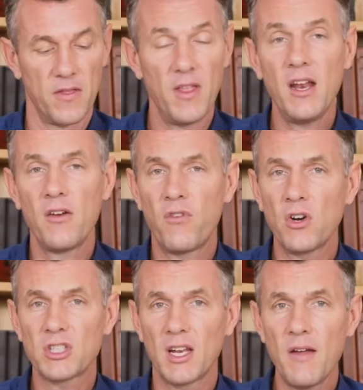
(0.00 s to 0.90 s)
Then in
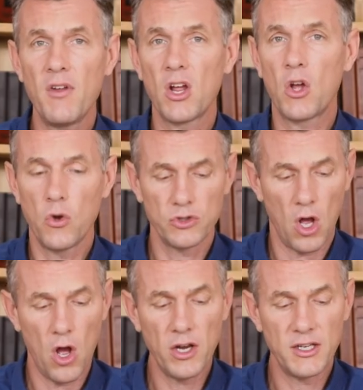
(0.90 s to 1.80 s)
verse 11 it goes
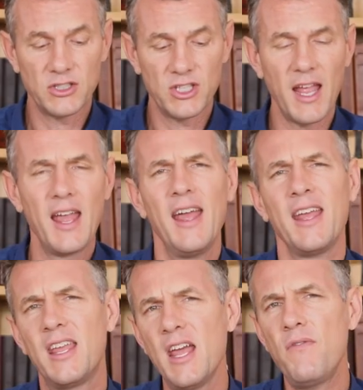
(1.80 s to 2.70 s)
on to say,
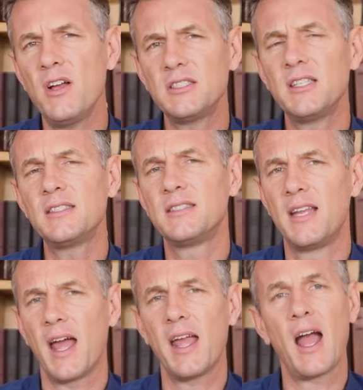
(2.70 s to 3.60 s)
give us this
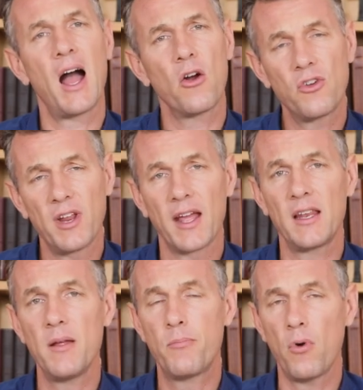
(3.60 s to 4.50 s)
day our
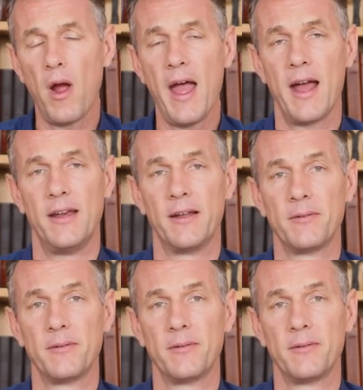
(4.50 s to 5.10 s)
daily bread.